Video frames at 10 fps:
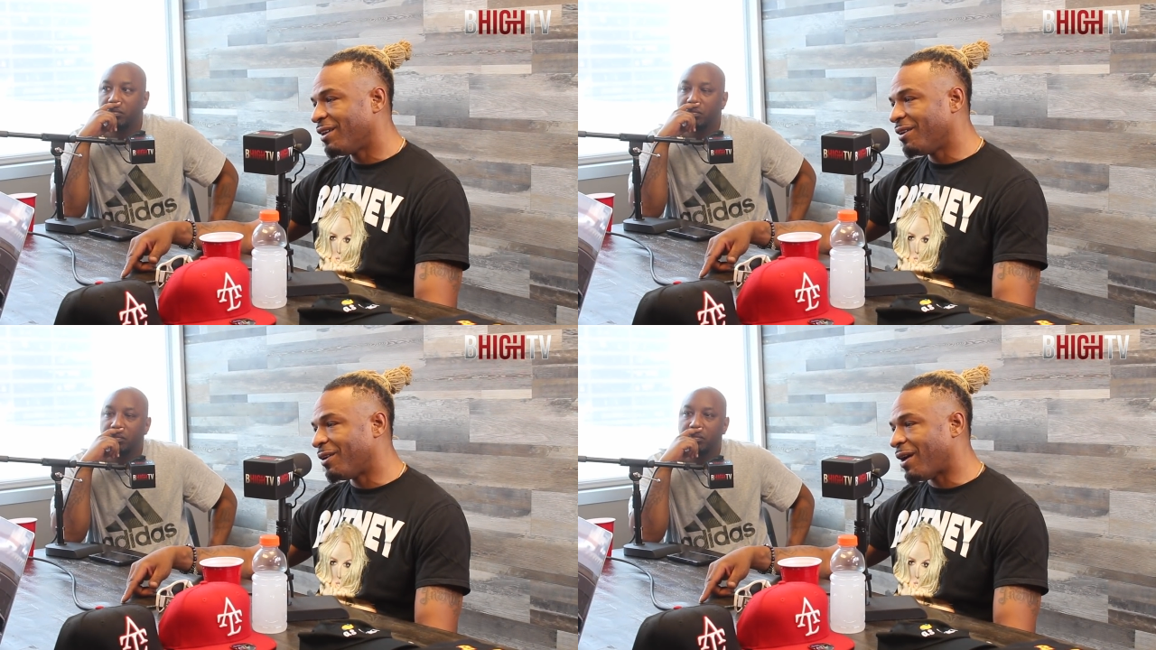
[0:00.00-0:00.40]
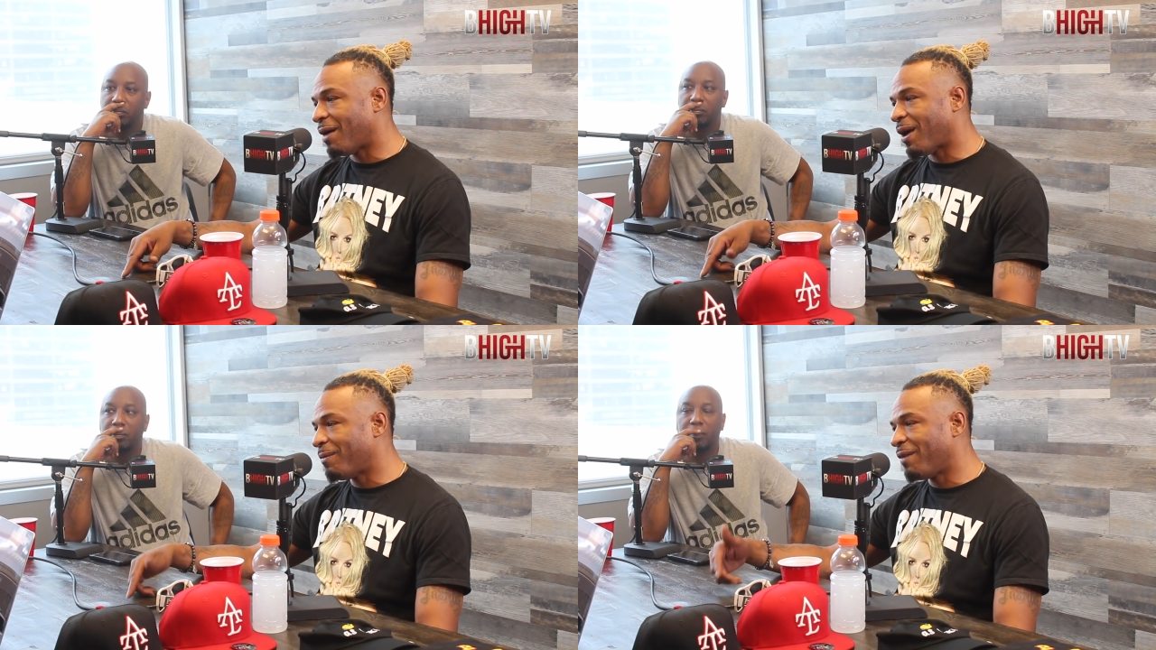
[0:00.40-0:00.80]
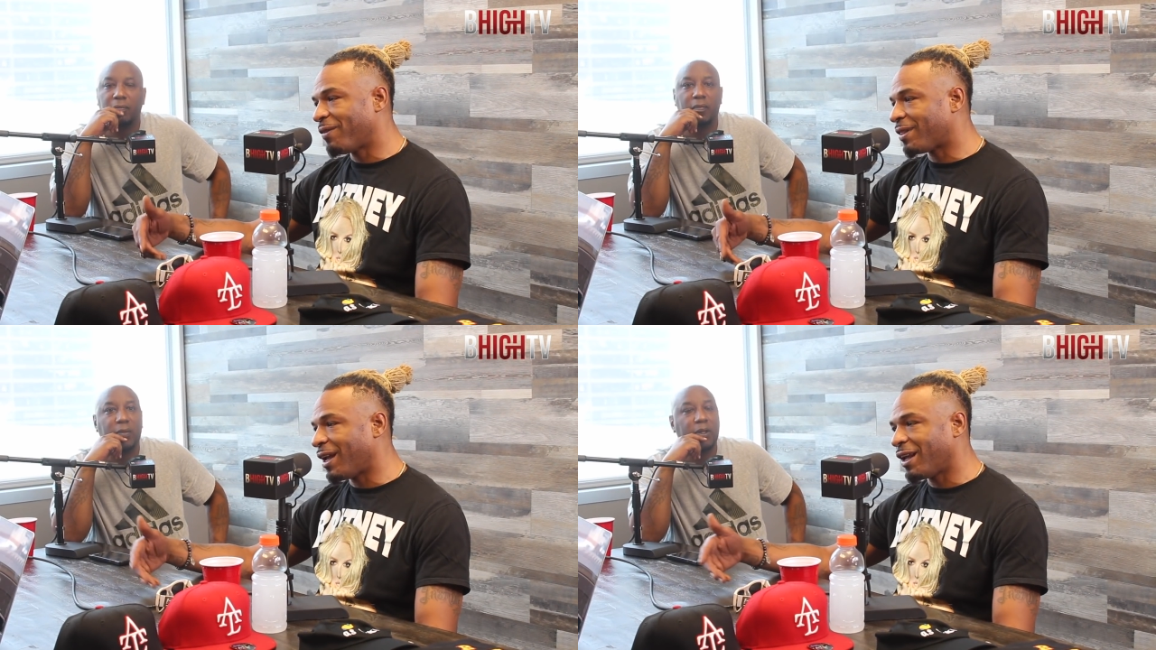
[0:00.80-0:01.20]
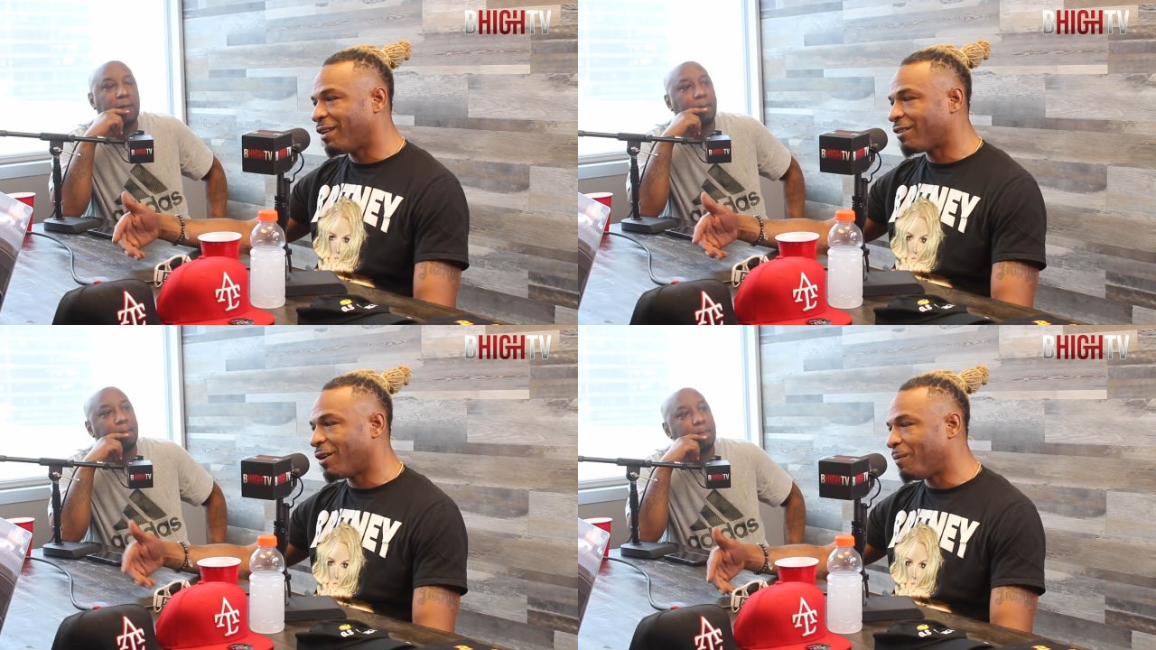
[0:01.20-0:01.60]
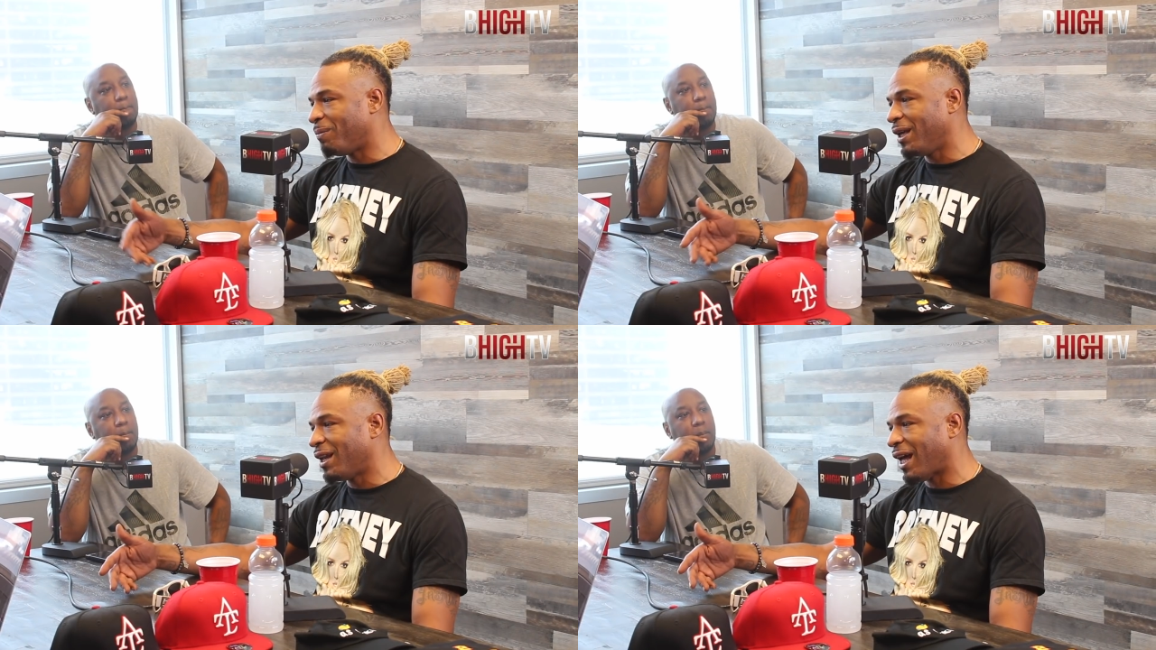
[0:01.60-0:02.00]
Speaker 1: You know, I'm, I'm never thinking it's gonna
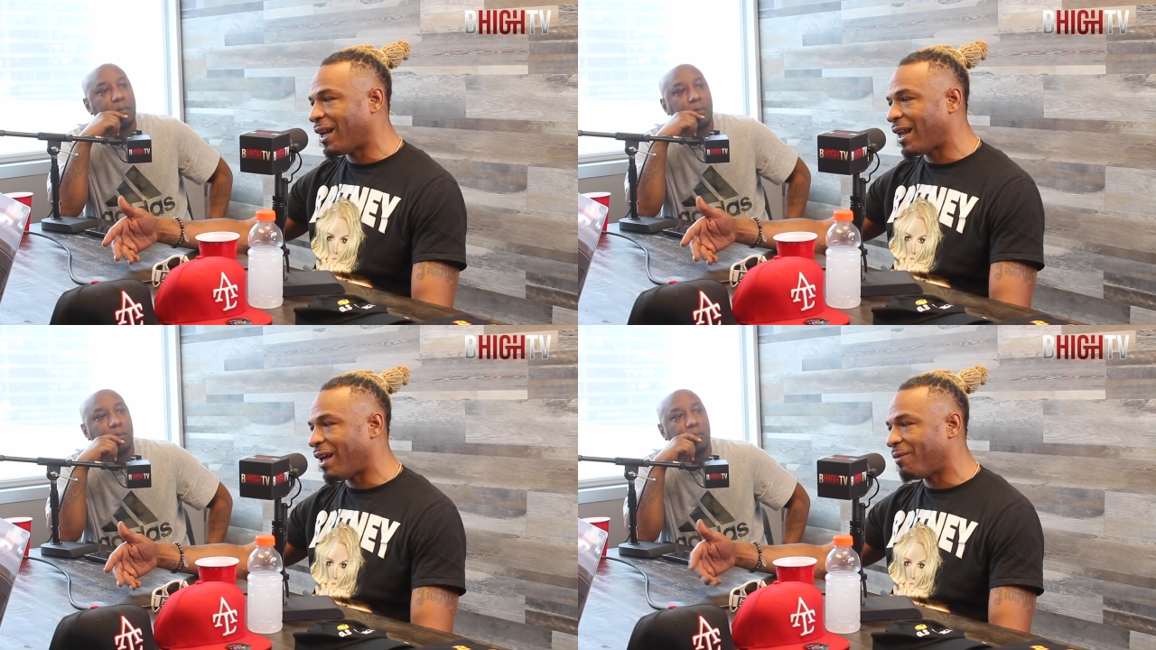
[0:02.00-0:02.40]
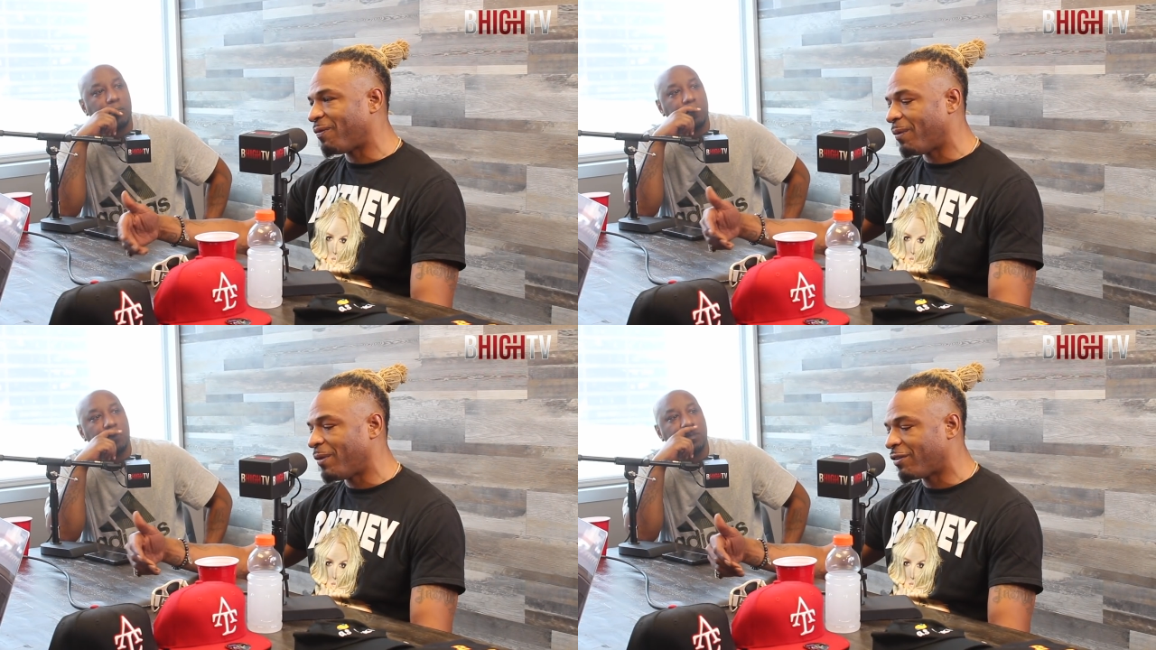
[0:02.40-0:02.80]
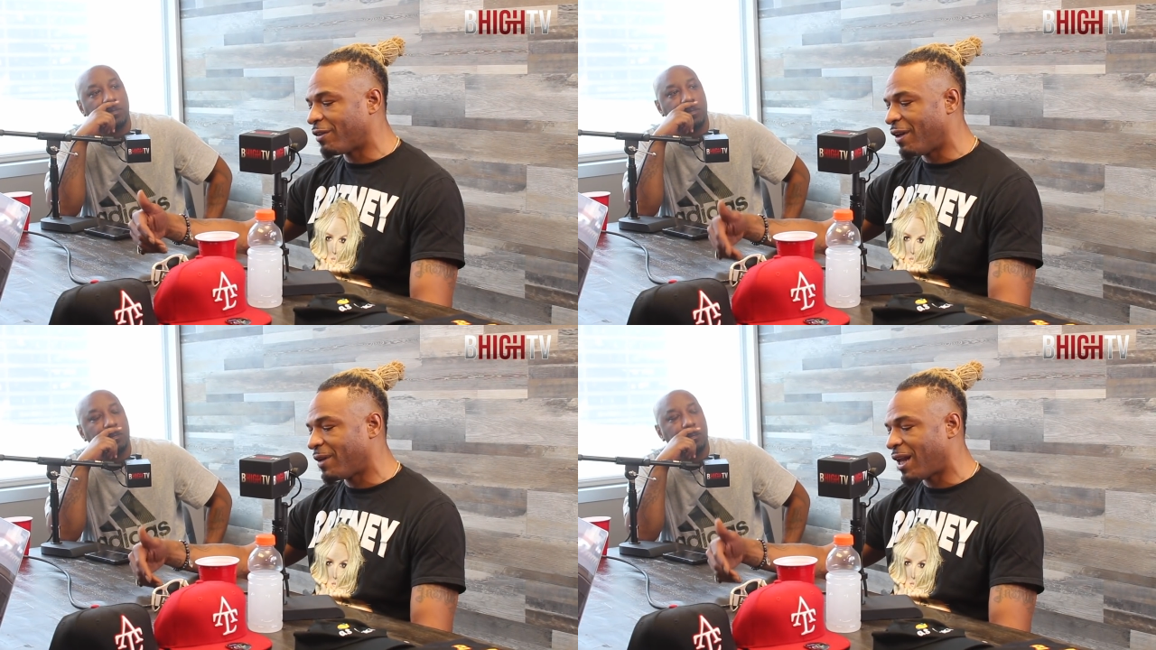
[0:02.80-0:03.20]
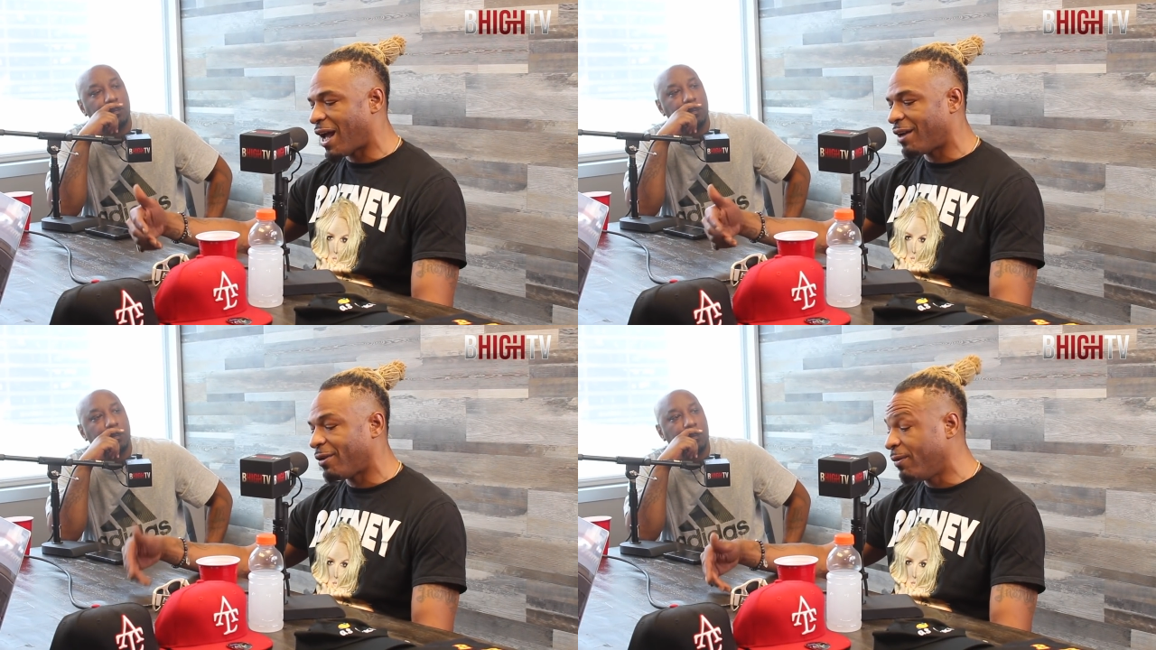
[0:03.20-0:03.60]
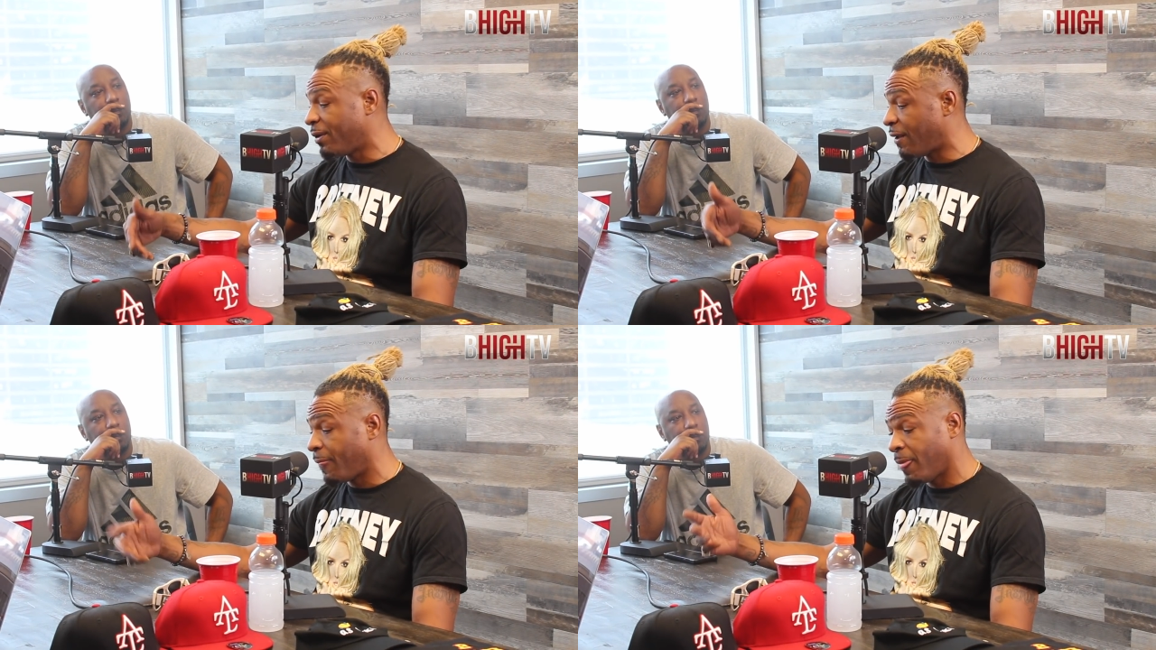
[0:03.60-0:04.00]
be like that mm -hmm. from the mm-hmm. stuff that I
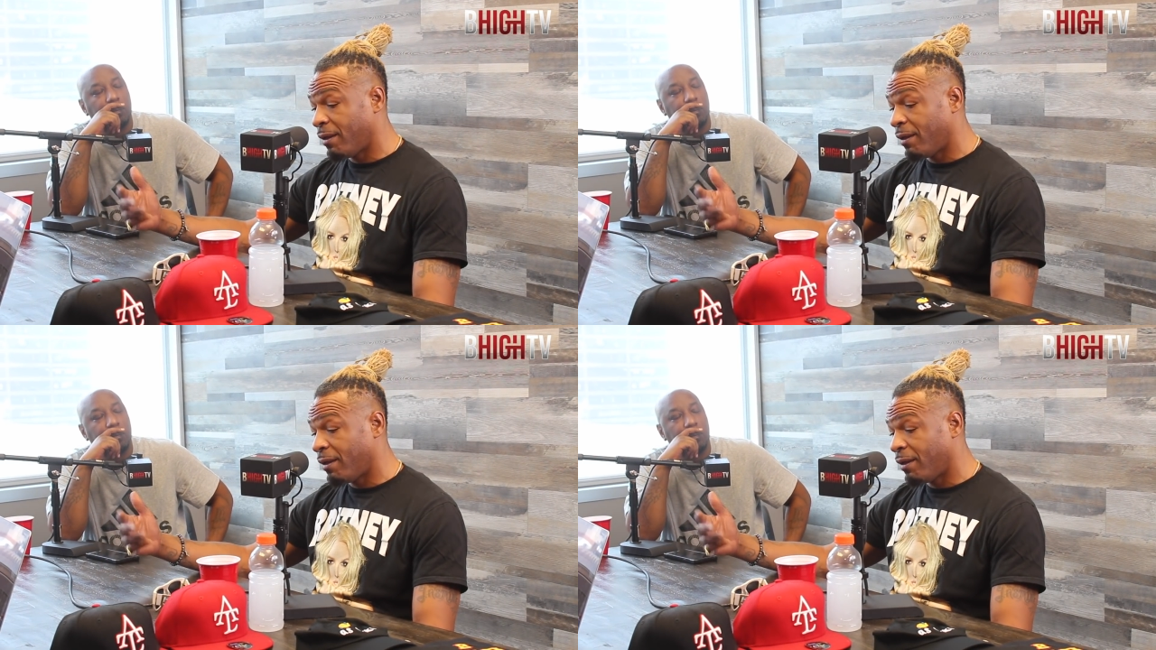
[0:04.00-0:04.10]
do.